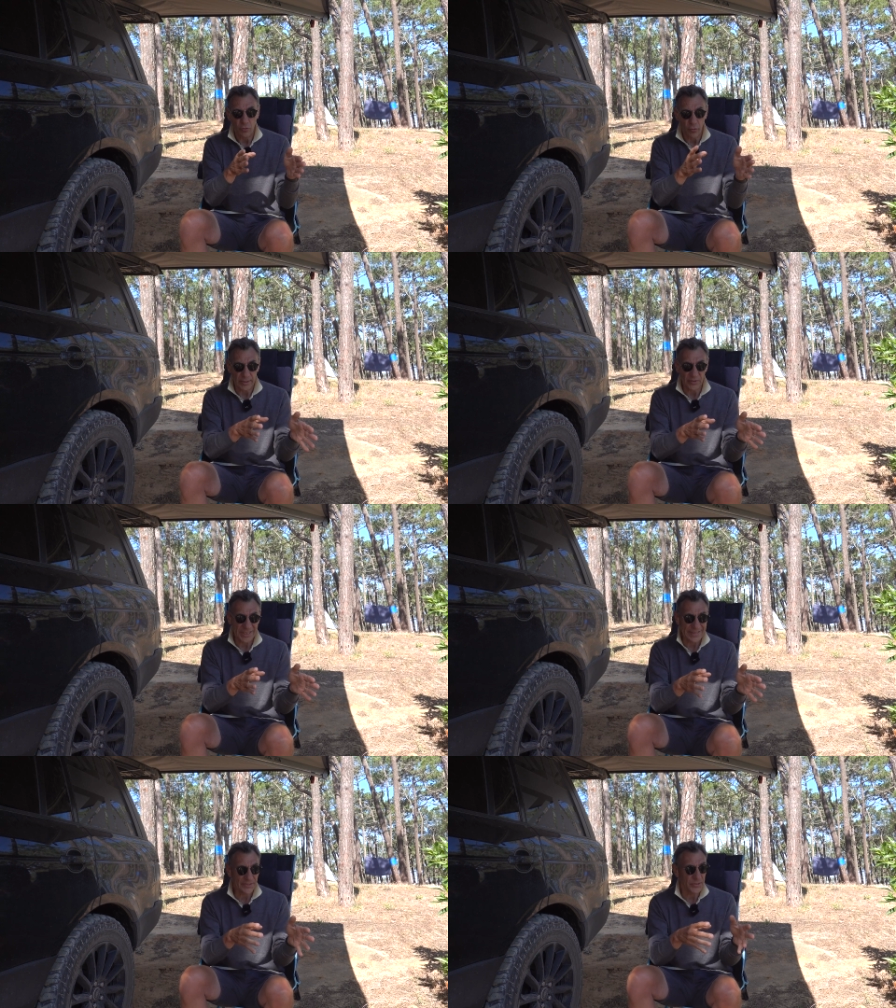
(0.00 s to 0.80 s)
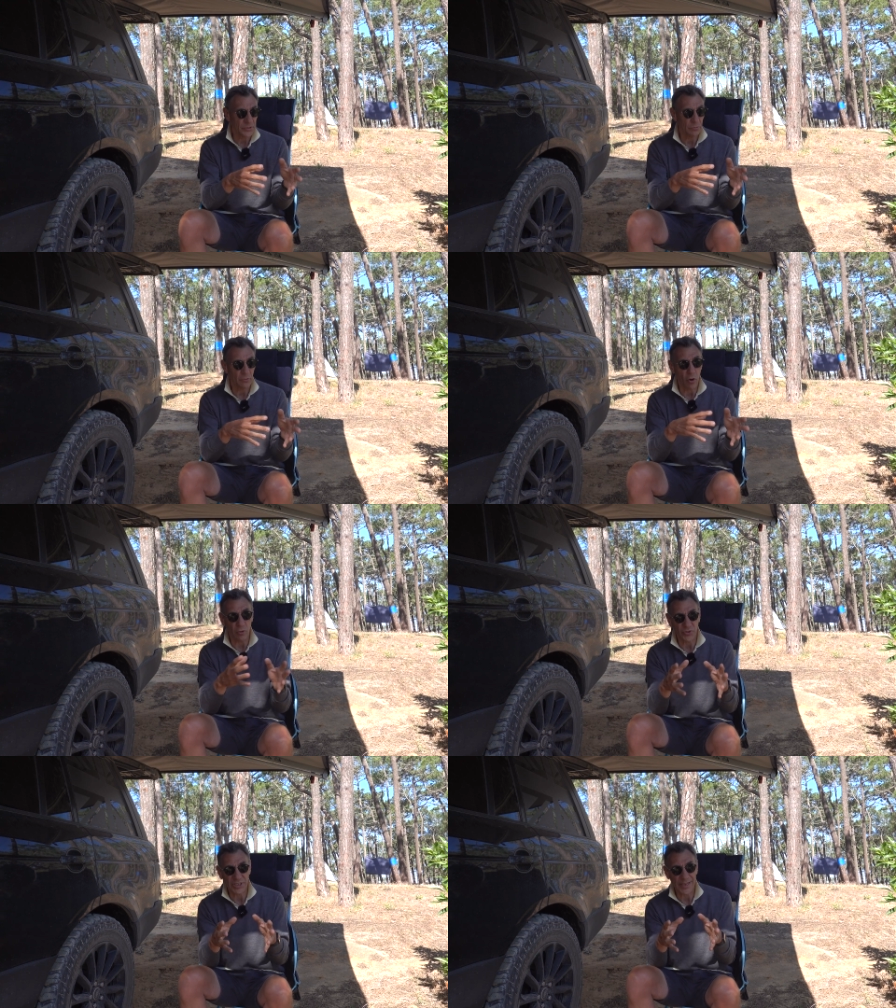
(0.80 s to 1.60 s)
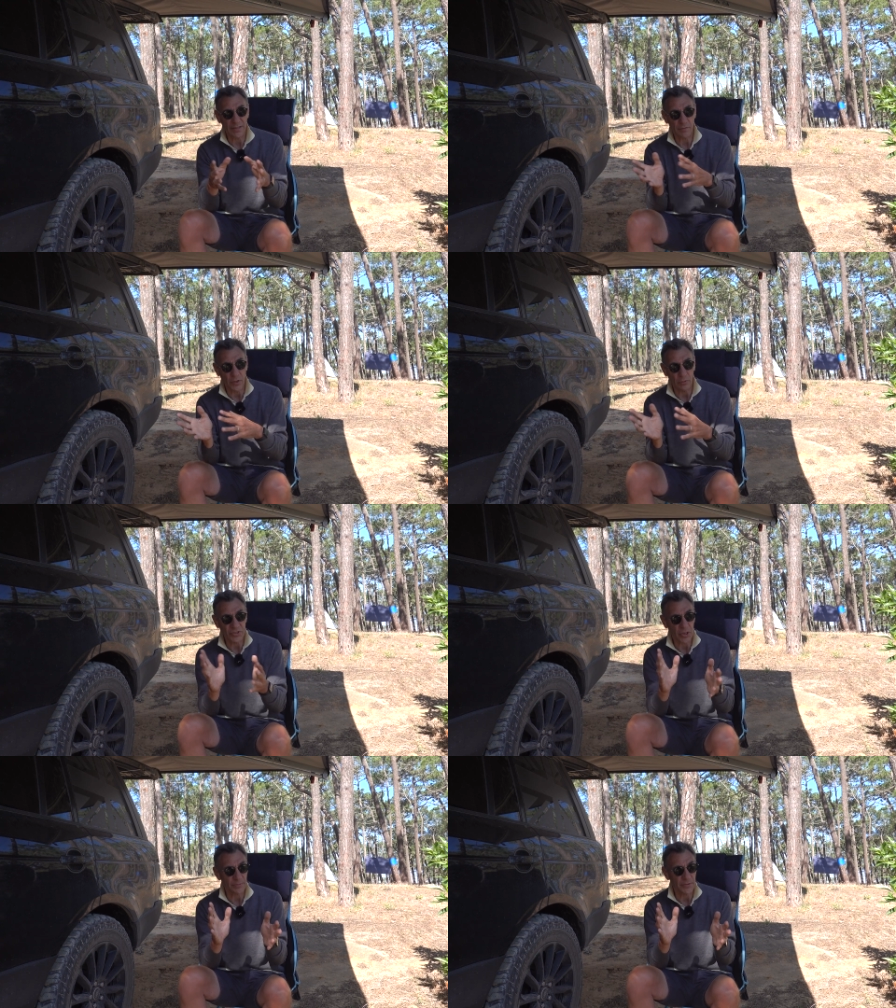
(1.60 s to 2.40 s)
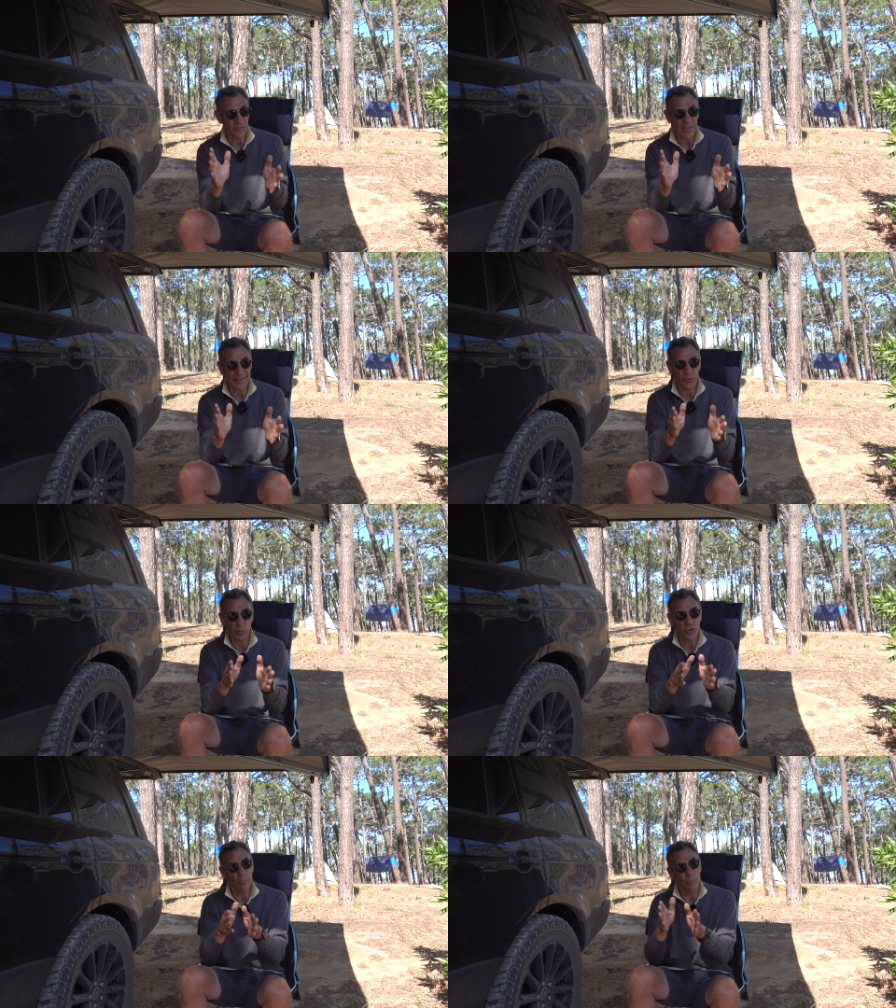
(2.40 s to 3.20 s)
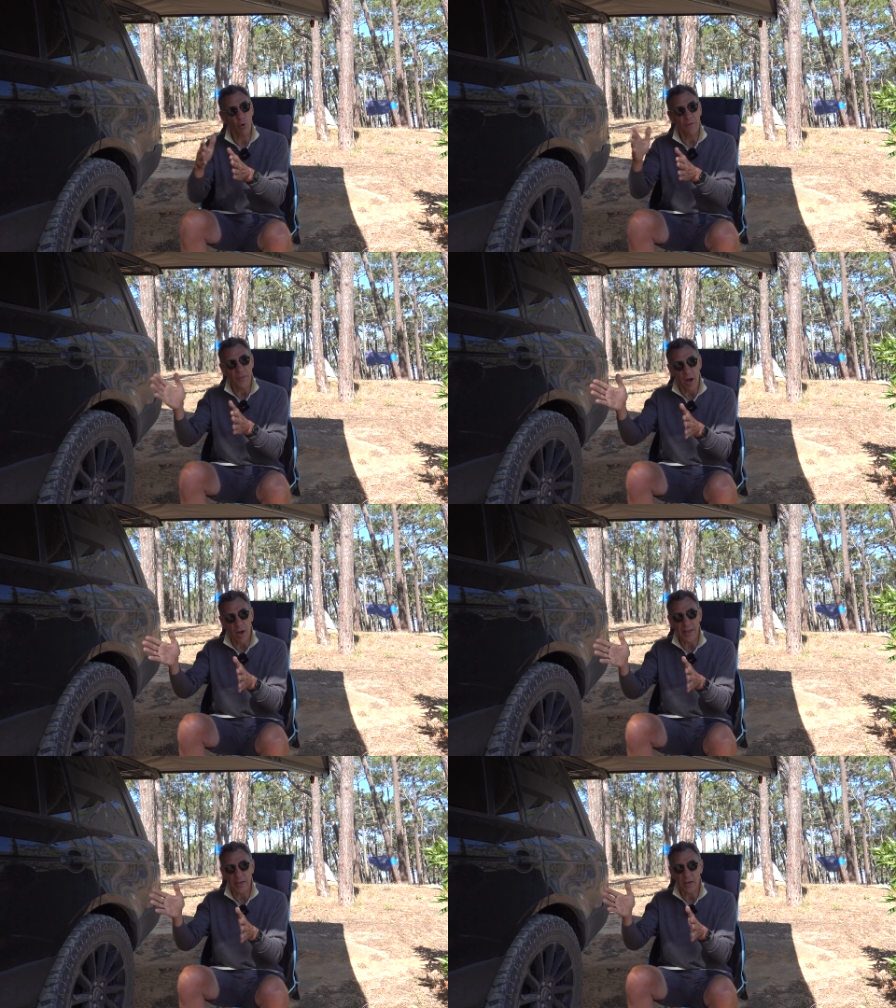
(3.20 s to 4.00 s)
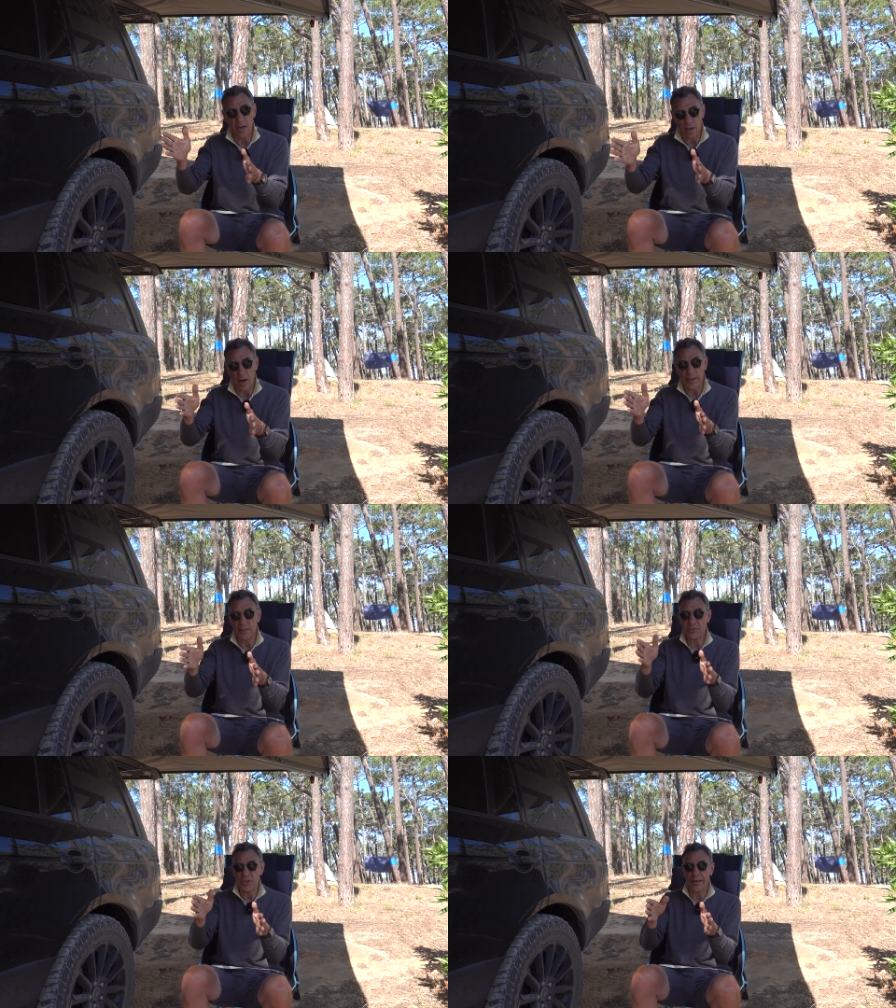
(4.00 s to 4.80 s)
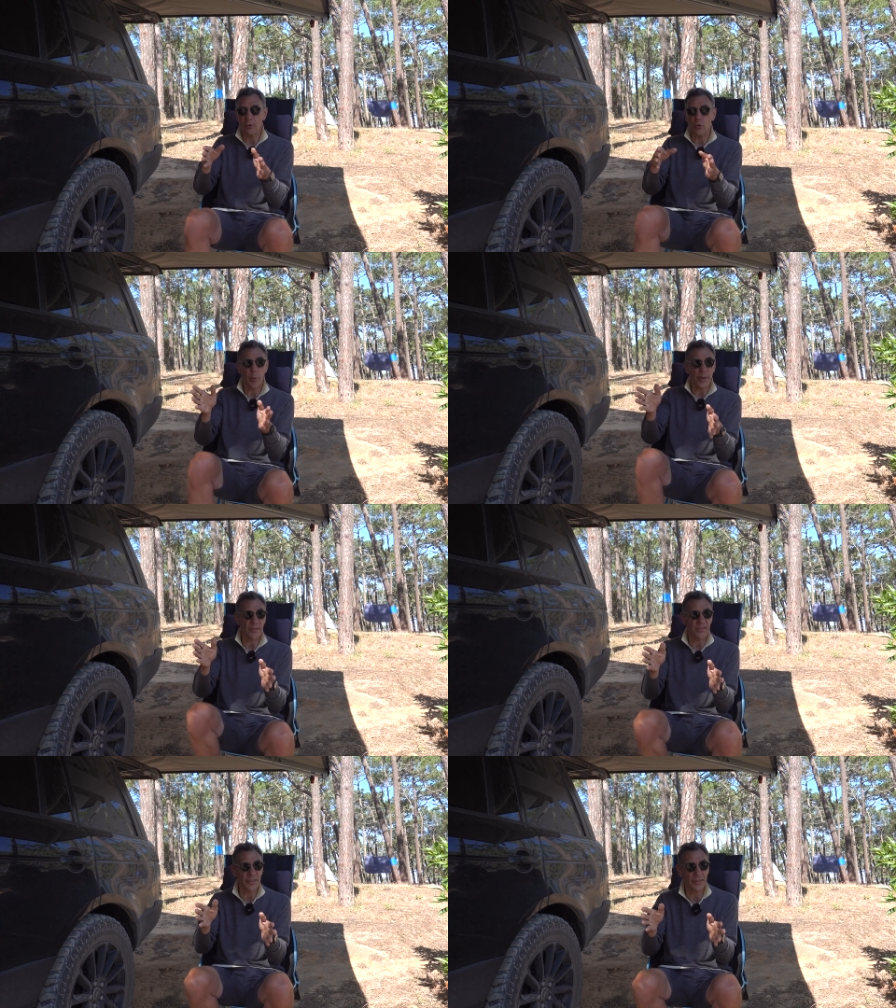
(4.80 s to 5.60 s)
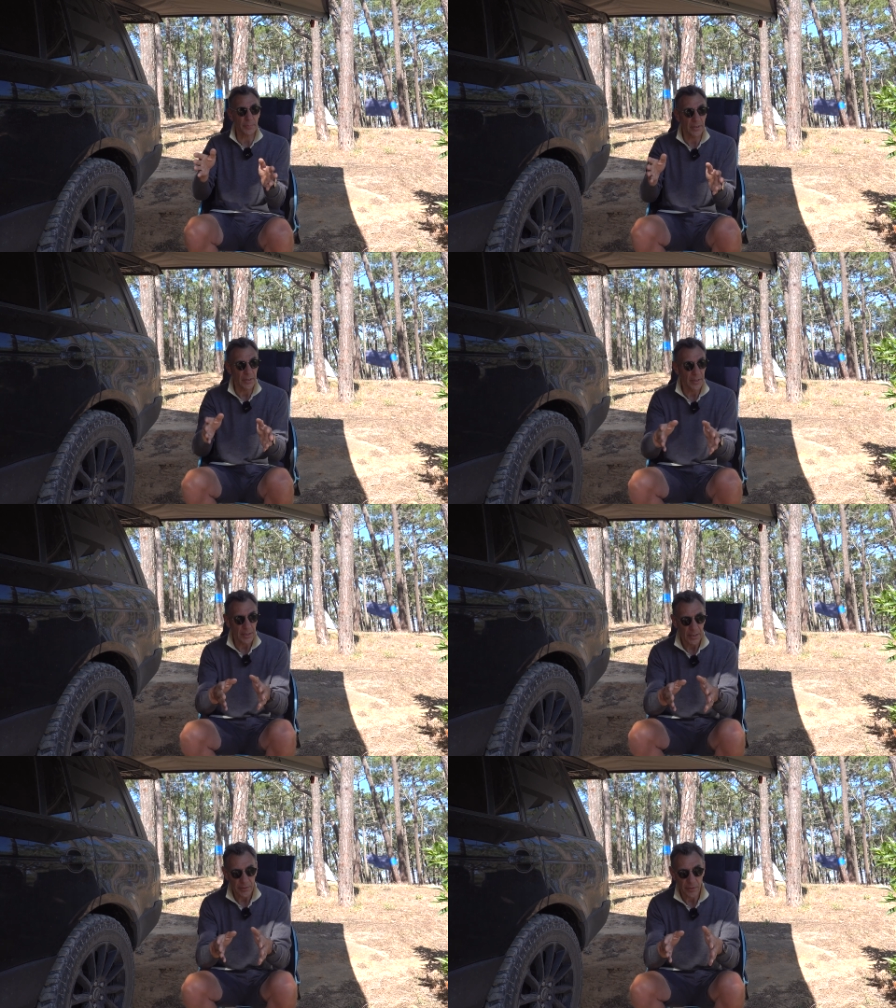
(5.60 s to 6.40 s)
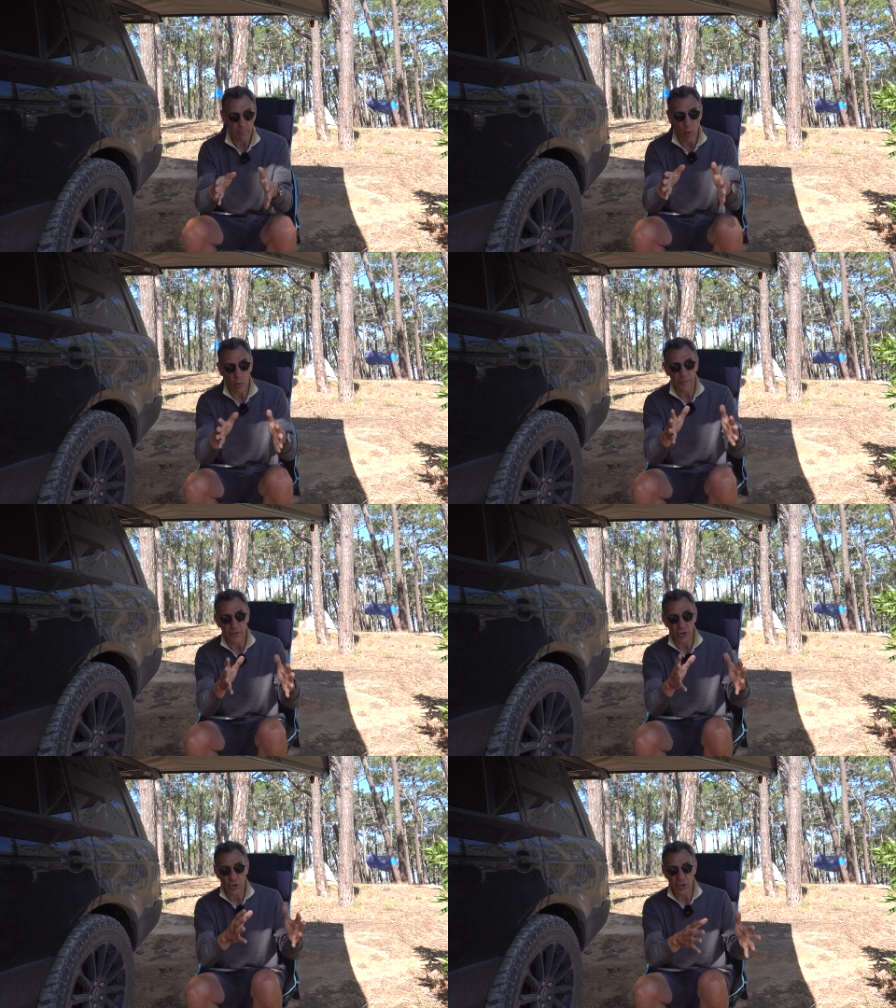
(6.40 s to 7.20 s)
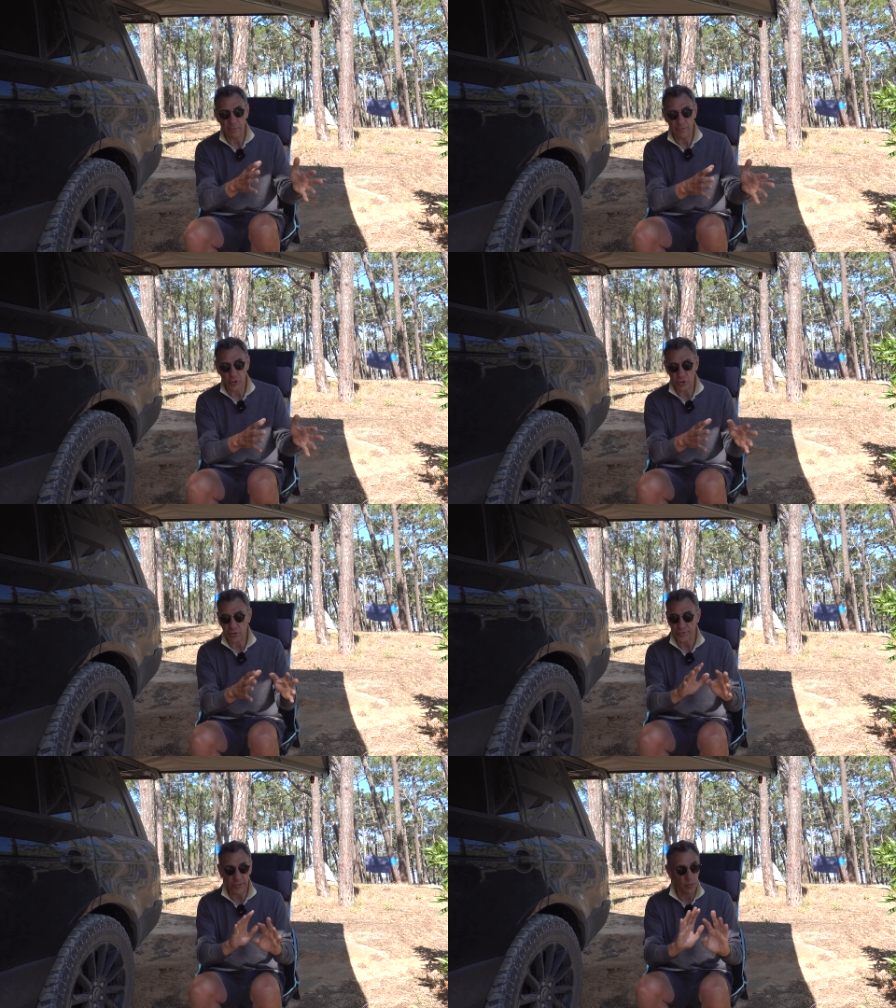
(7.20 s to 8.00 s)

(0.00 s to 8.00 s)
ground tents or Oz tent, those types of tents, which are more of the higher scale, quicker setup than more of the cheaper versions.